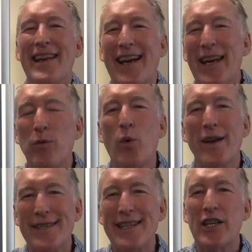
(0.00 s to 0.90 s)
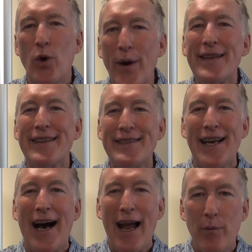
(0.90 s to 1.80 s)
Now, he wasn't going to
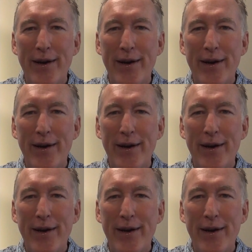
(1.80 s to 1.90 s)
die.